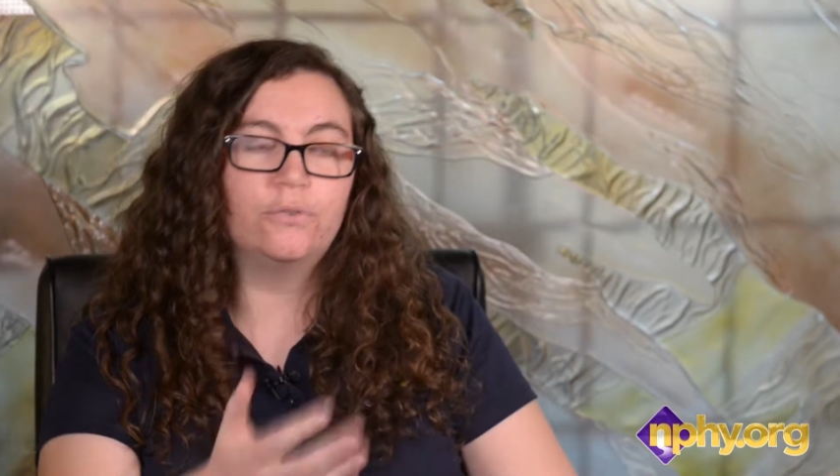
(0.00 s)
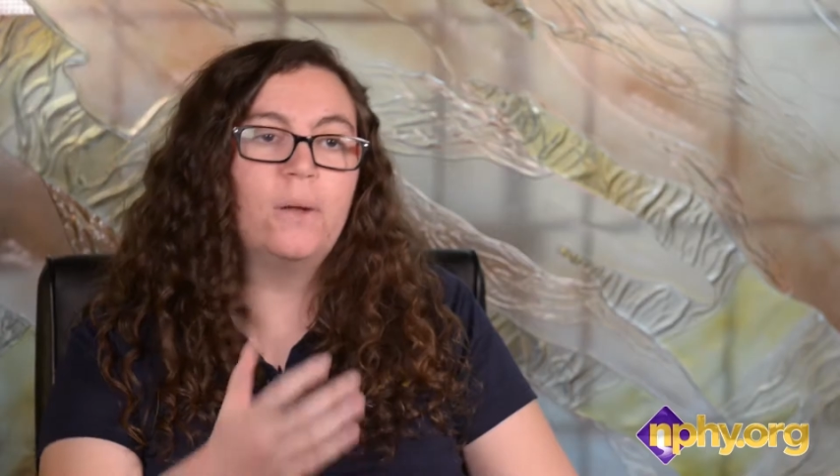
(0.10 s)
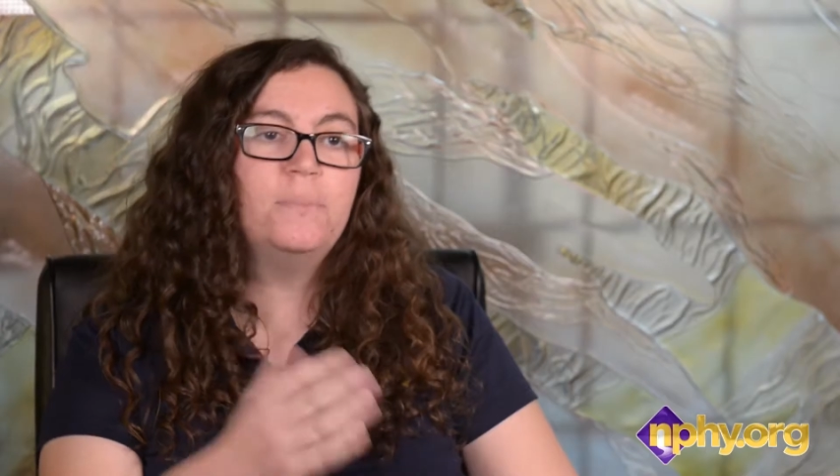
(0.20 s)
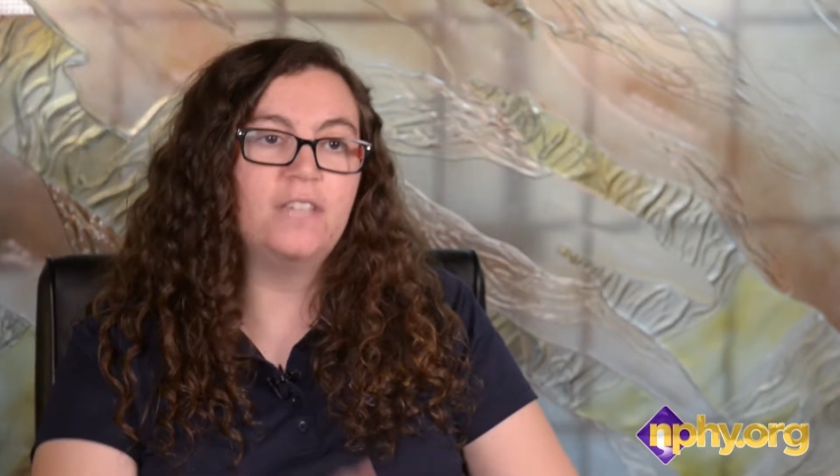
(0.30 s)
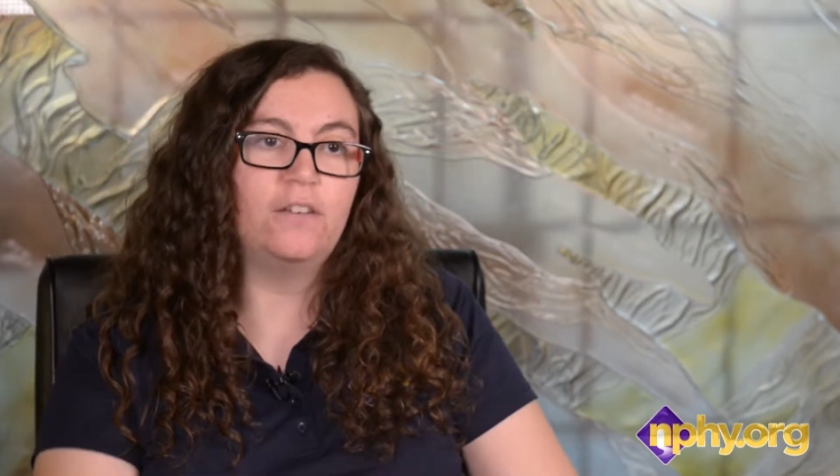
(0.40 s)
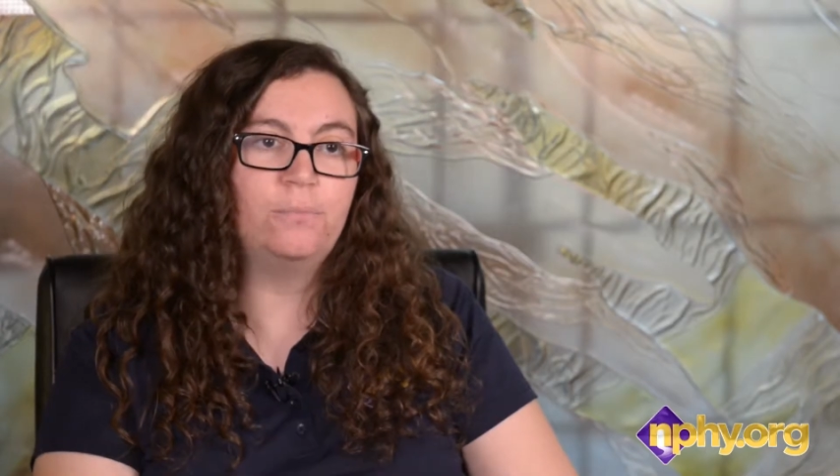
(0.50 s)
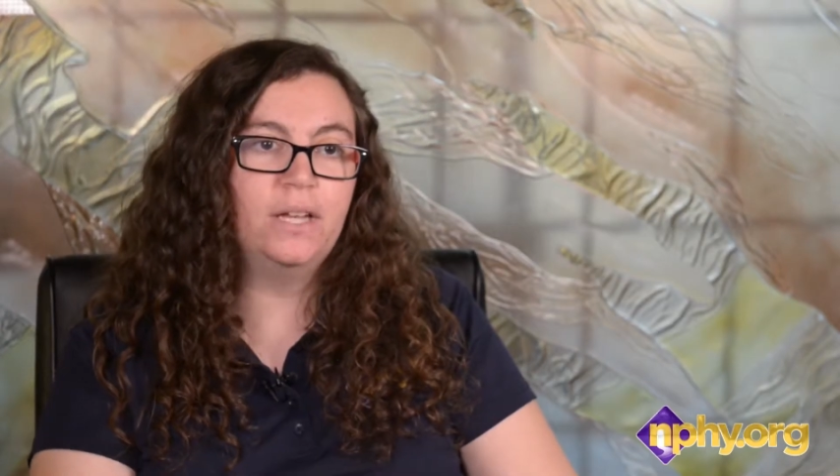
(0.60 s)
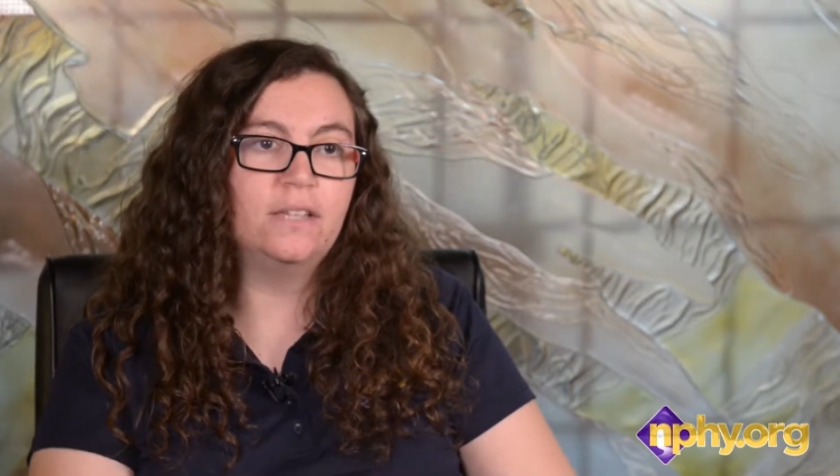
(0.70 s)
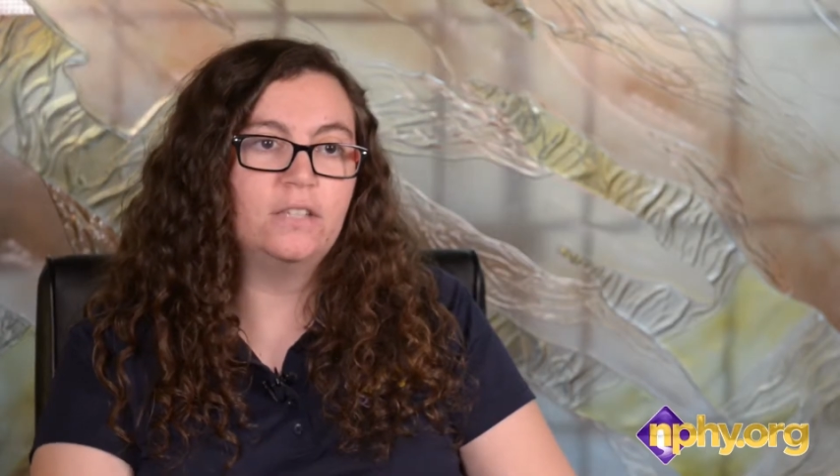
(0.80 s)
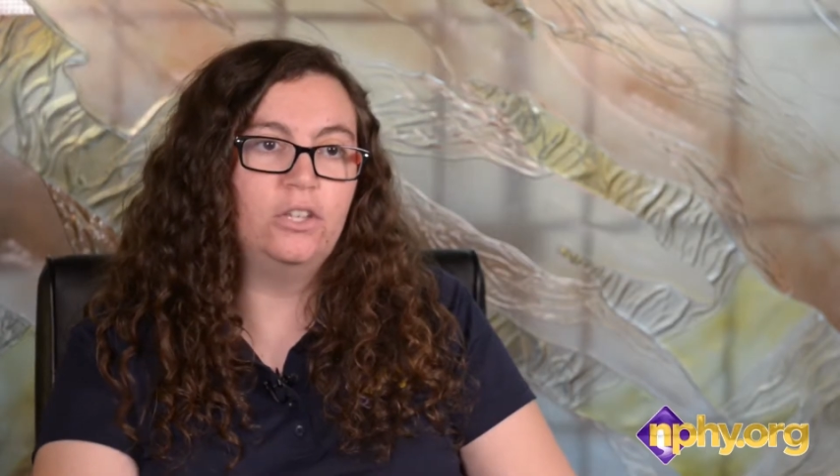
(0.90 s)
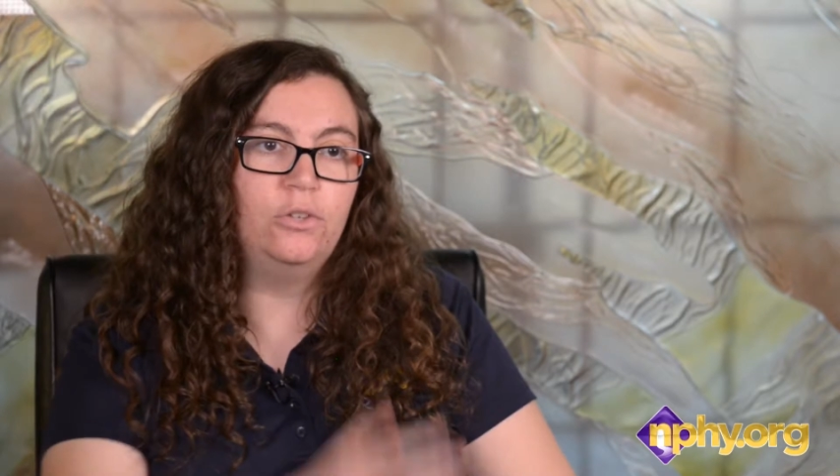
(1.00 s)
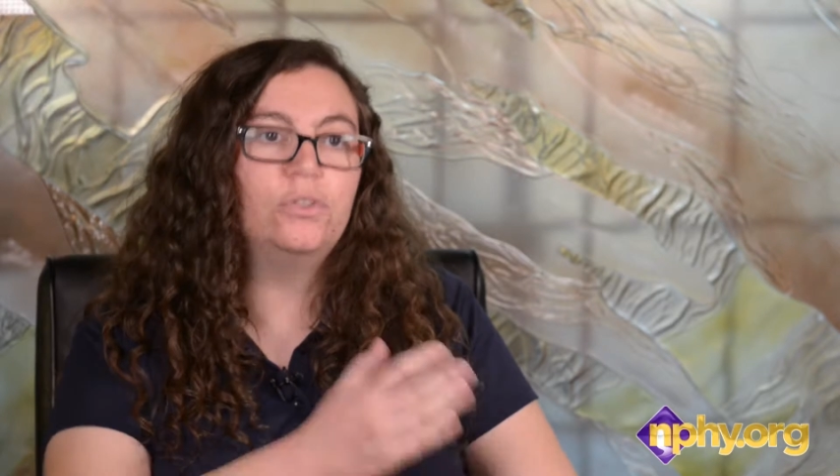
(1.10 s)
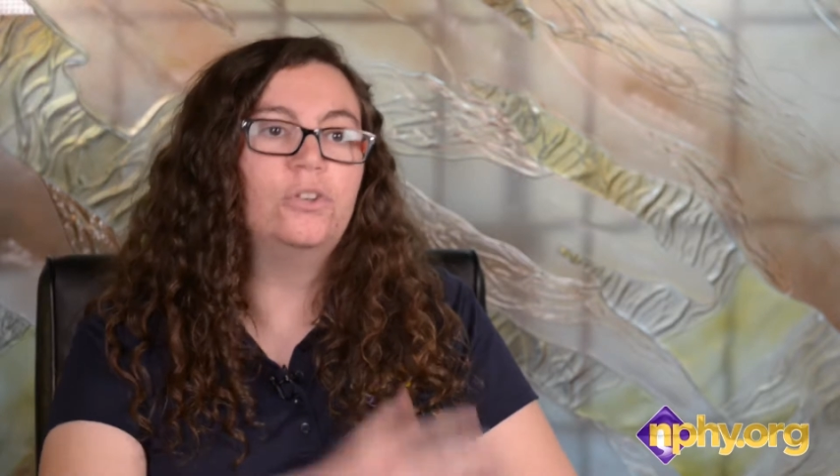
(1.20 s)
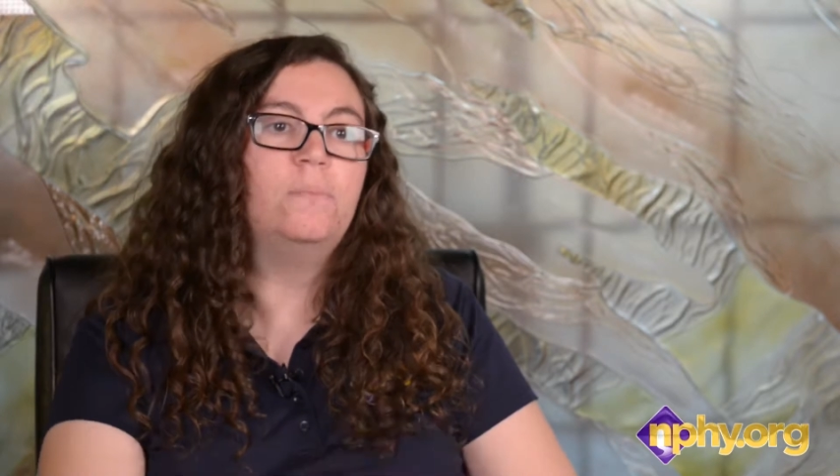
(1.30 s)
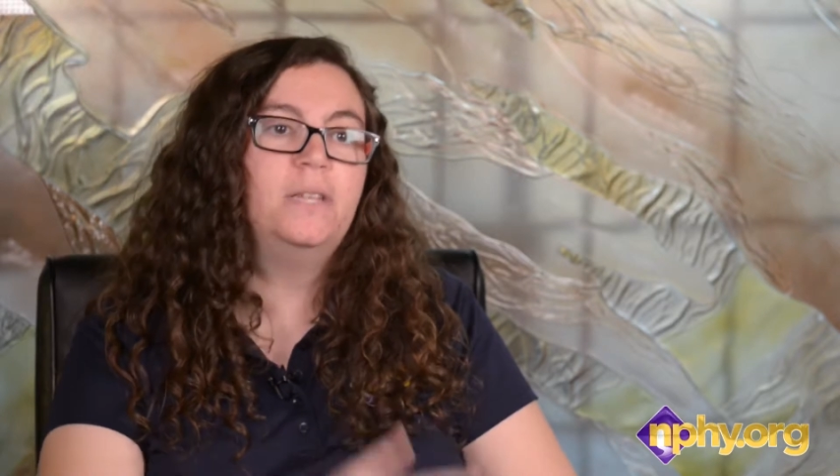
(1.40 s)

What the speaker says: from Safe Place, youth could